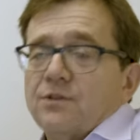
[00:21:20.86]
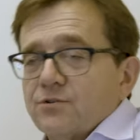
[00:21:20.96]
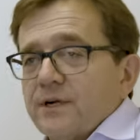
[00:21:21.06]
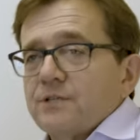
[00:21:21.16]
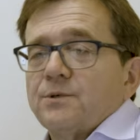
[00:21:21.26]
The
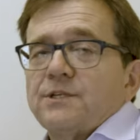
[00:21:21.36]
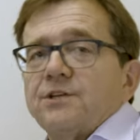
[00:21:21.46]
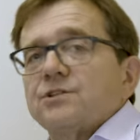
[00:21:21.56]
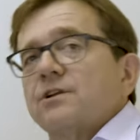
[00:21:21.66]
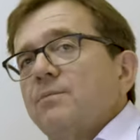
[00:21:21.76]

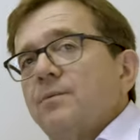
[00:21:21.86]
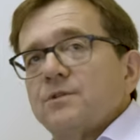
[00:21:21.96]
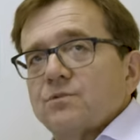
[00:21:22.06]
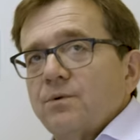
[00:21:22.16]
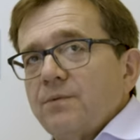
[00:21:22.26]
transportation
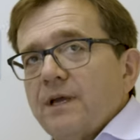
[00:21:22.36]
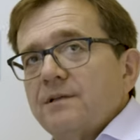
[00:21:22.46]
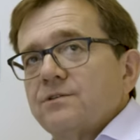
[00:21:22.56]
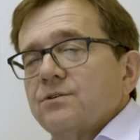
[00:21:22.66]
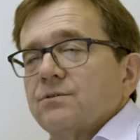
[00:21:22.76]
commitments we
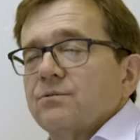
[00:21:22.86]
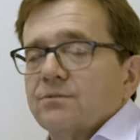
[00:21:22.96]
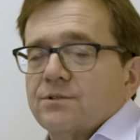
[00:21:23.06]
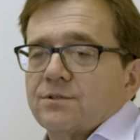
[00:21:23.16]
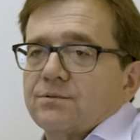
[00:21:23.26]
made
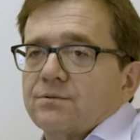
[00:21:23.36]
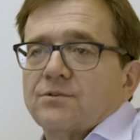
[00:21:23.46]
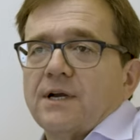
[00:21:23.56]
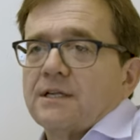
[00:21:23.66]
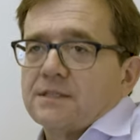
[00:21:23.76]
to
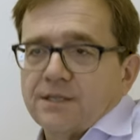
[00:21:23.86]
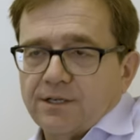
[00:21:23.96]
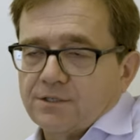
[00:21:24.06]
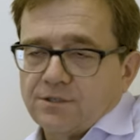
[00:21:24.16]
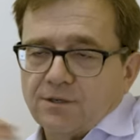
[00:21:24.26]

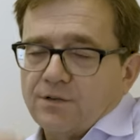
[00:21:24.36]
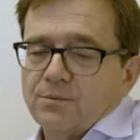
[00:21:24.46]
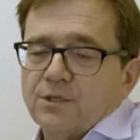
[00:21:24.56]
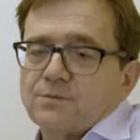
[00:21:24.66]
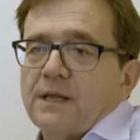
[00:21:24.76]
TransLink and to other
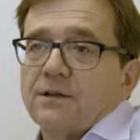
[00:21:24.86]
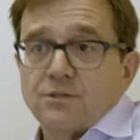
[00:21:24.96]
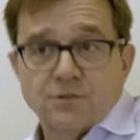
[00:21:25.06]
municipalities